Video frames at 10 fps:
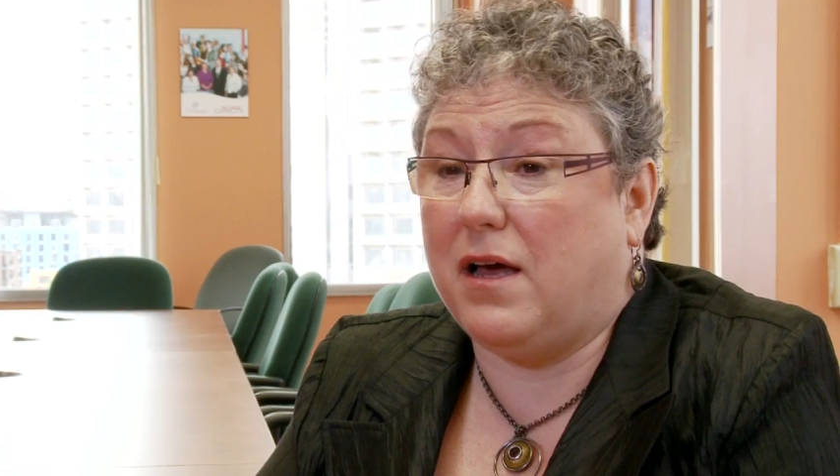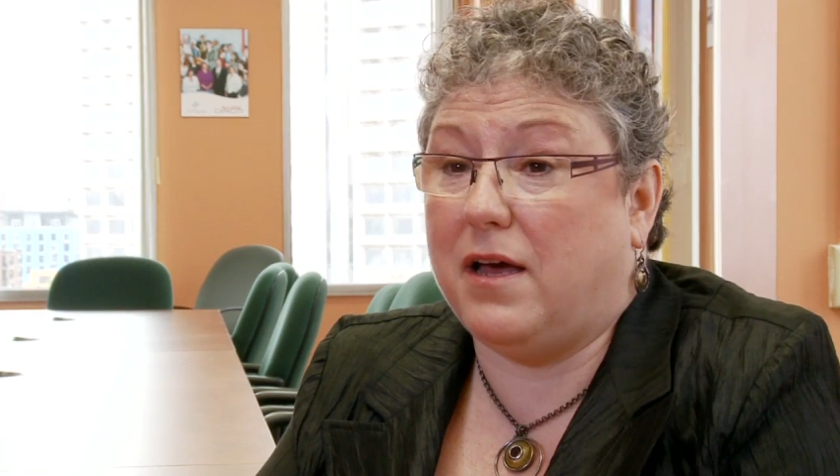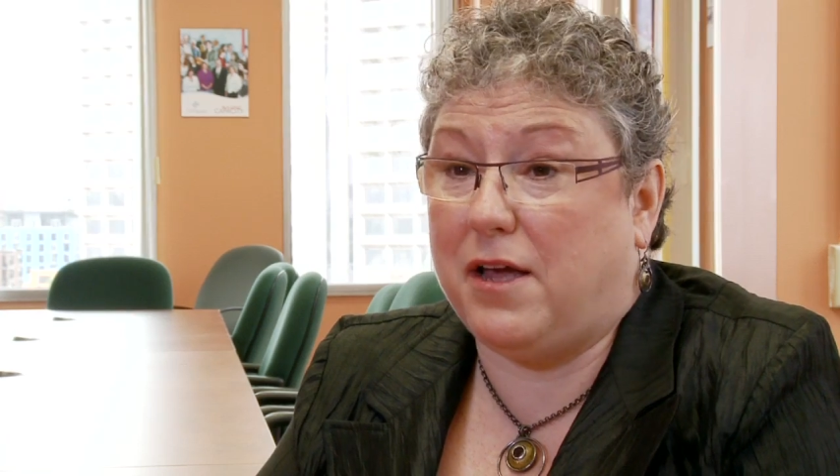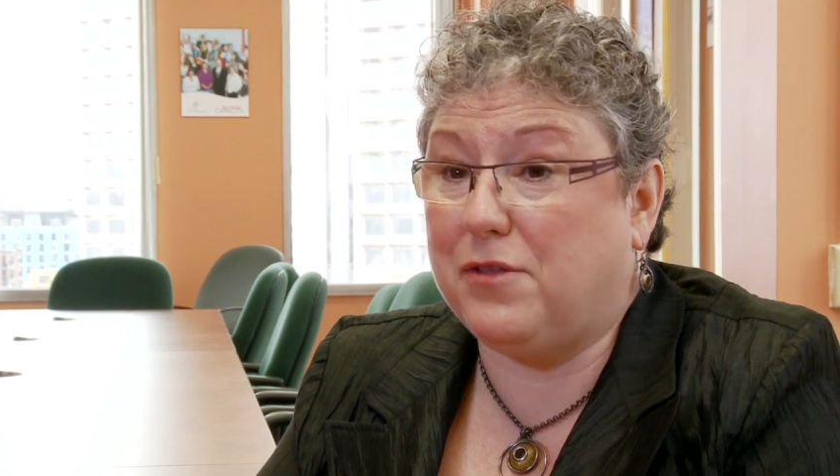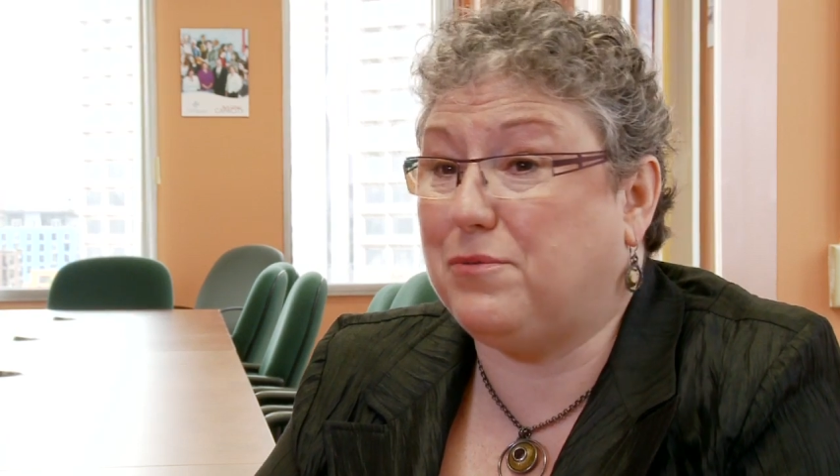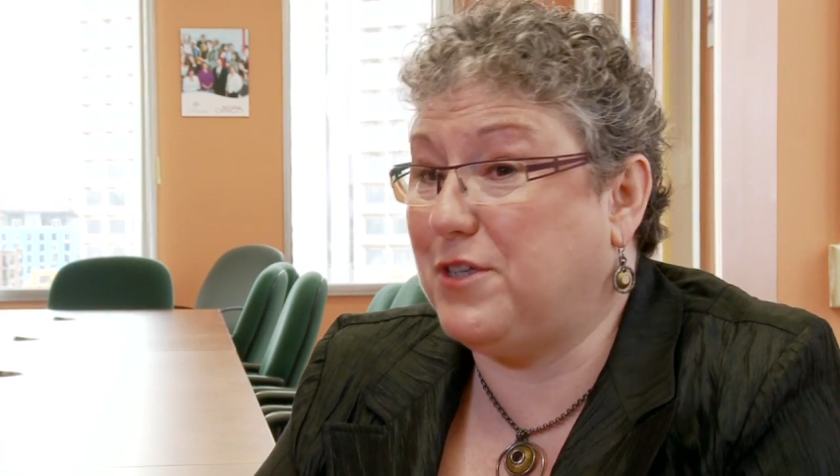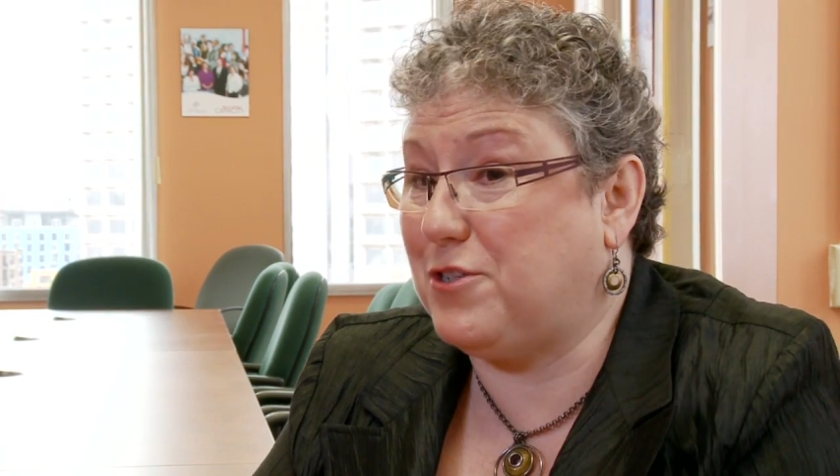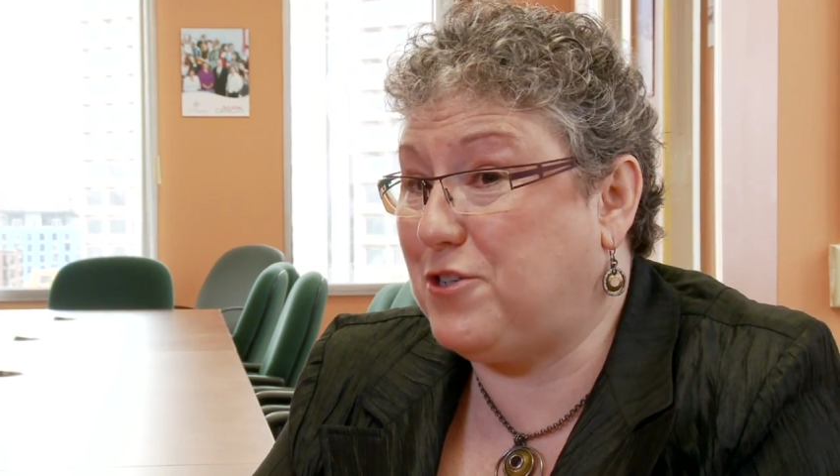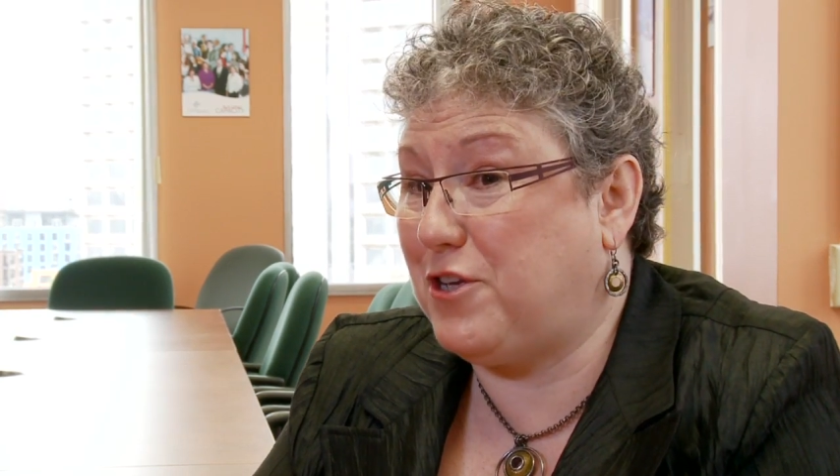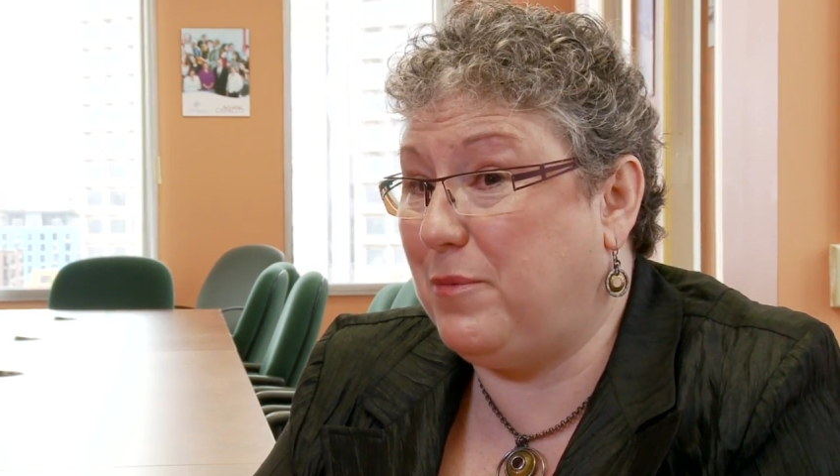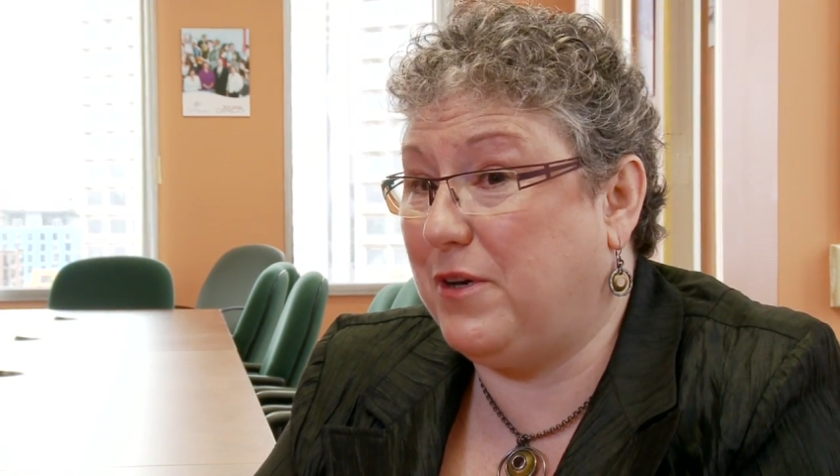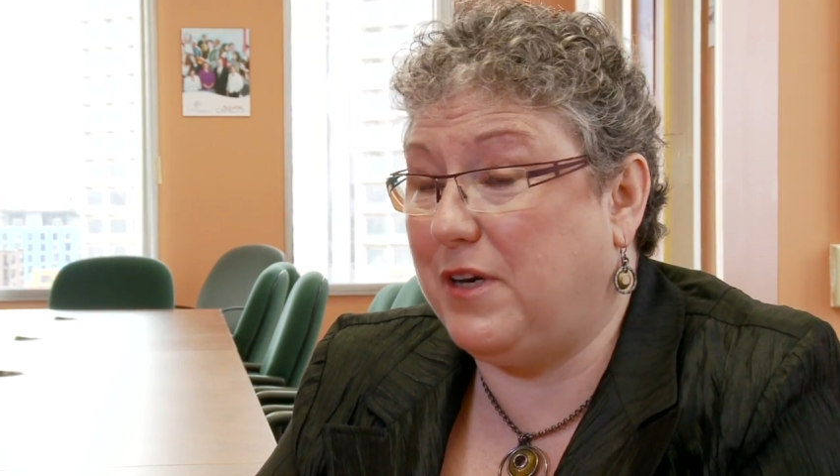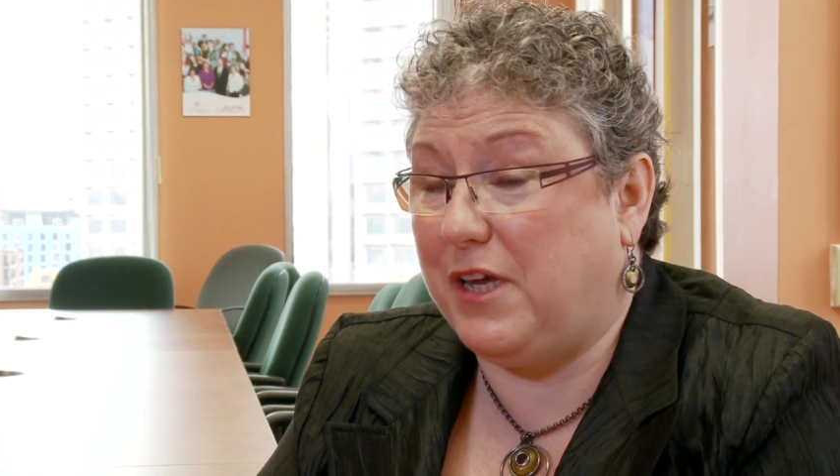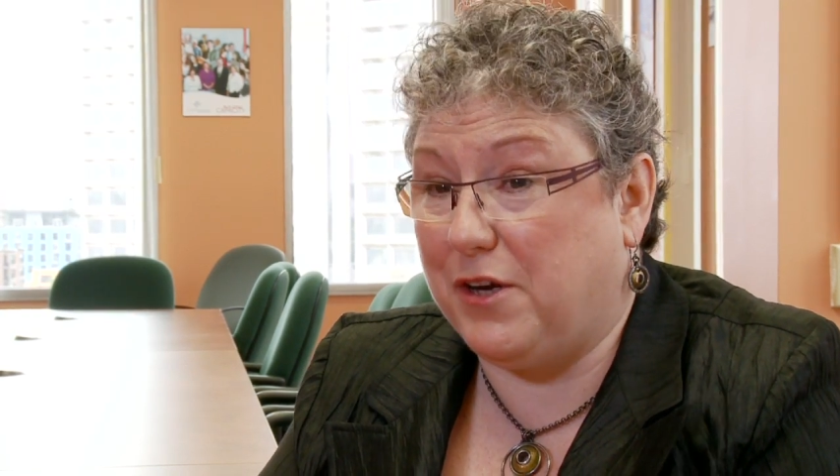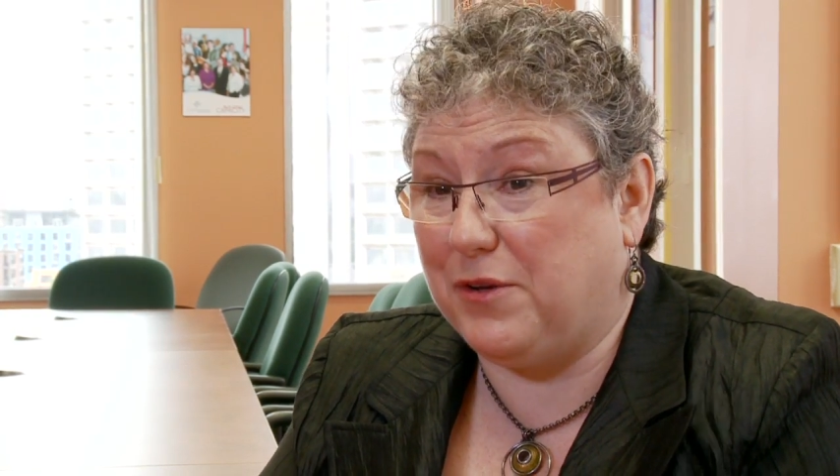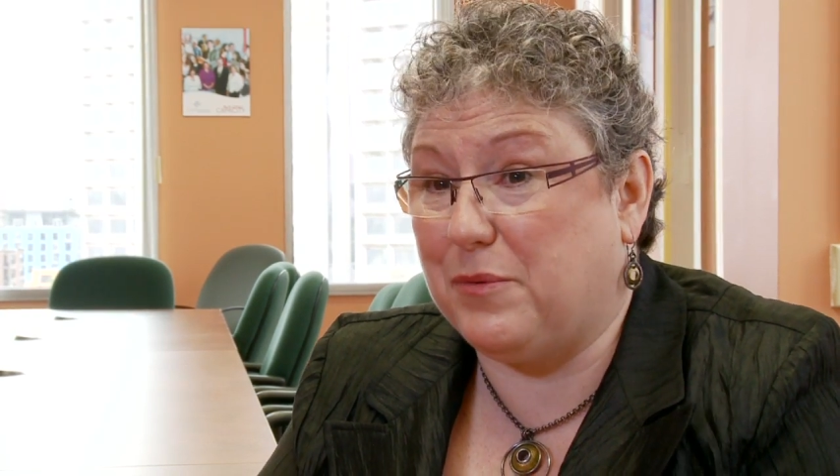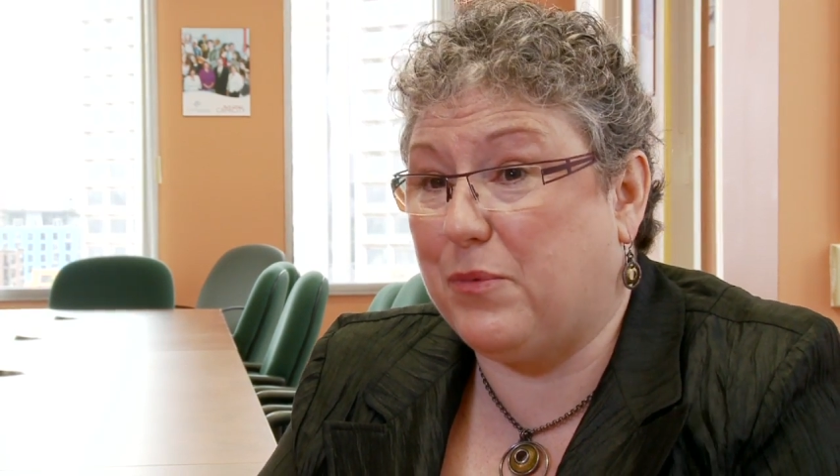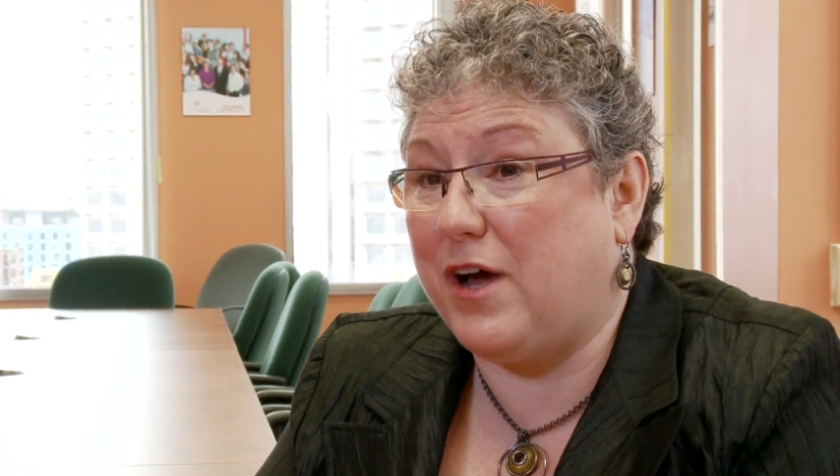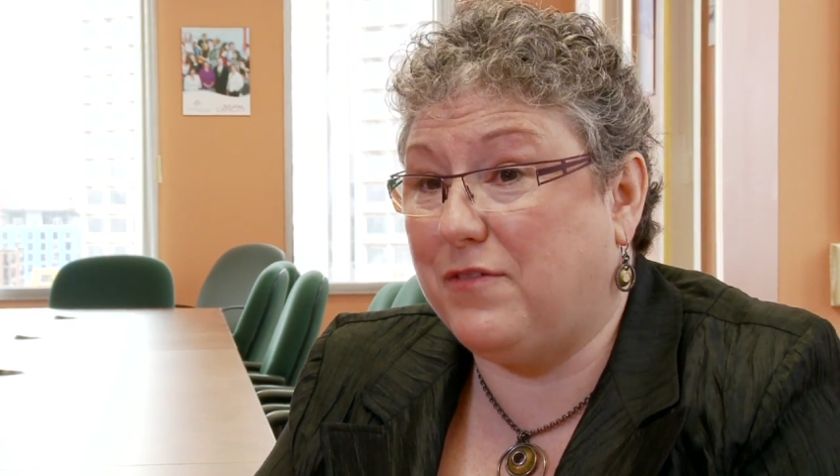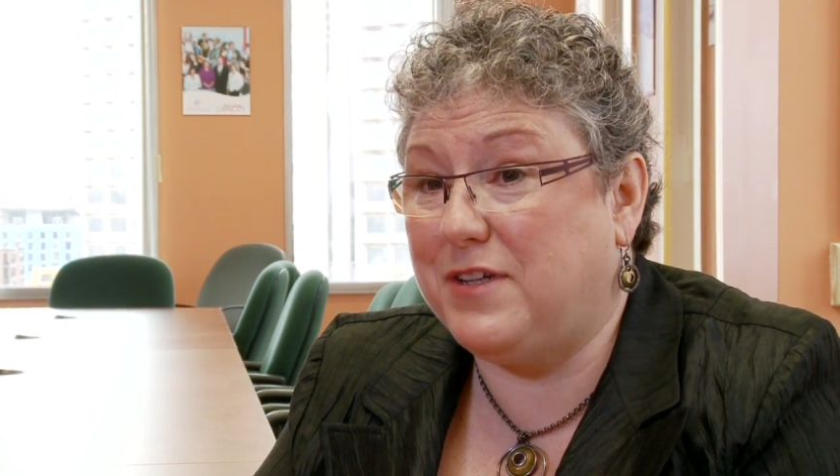a health research community here in the
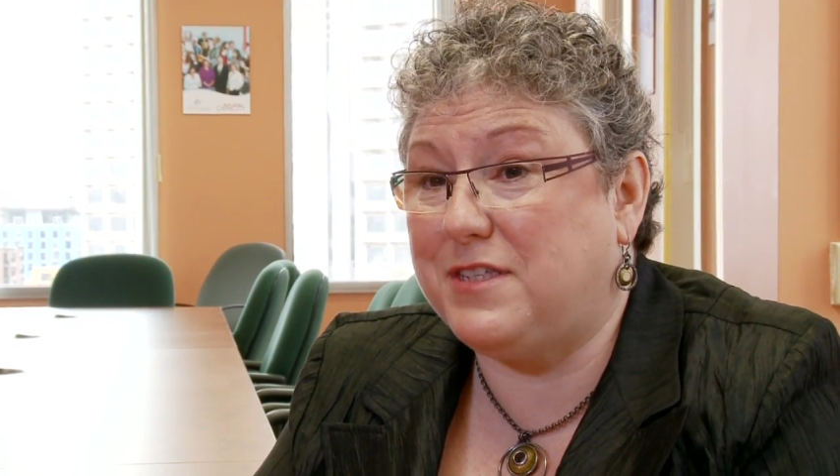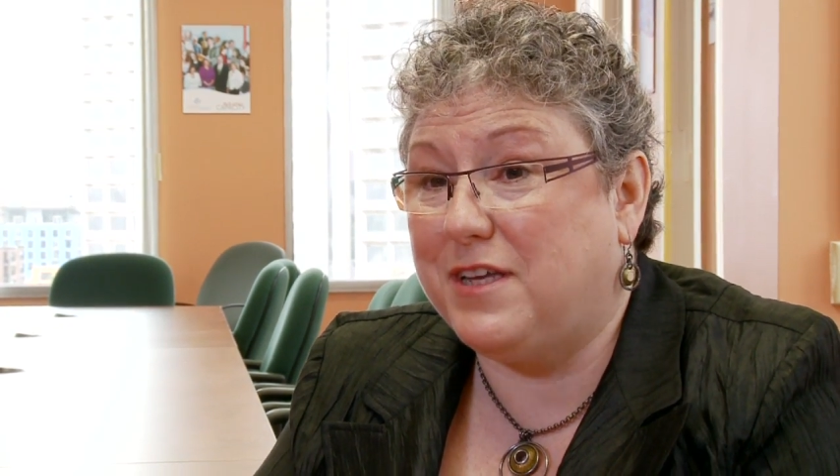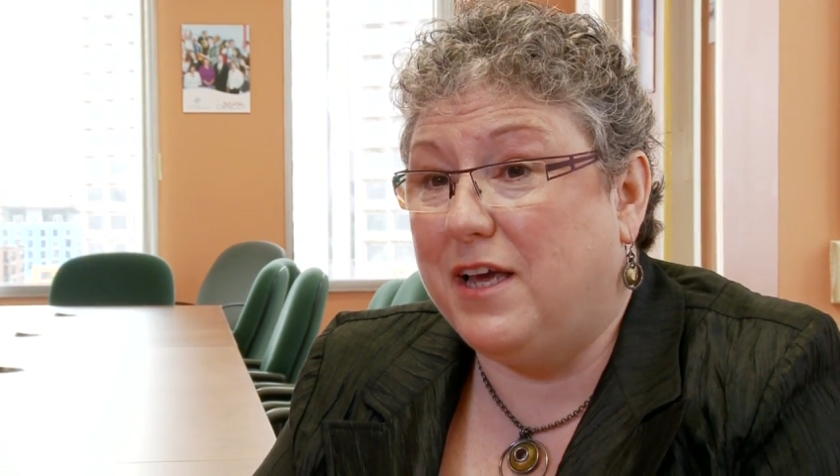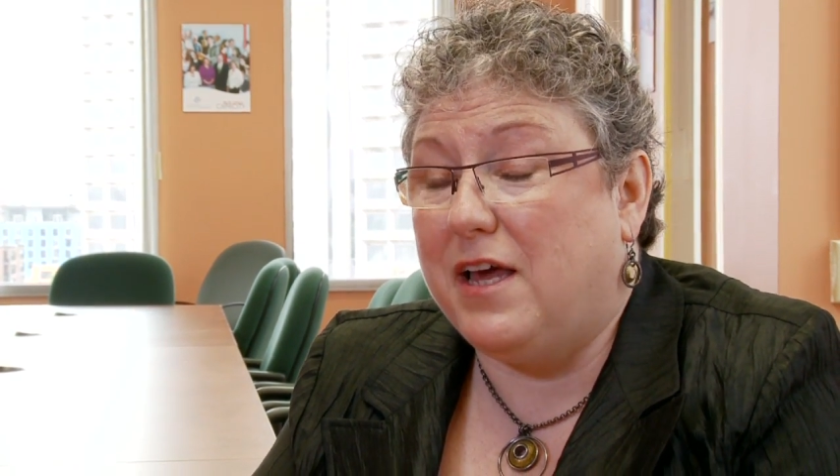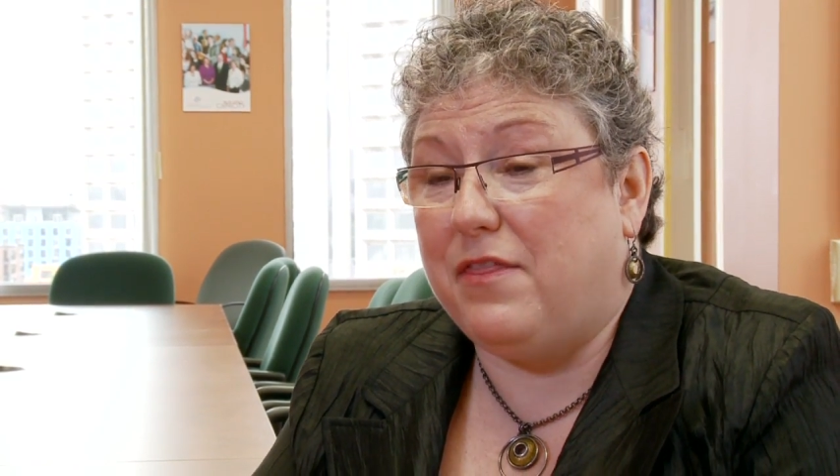province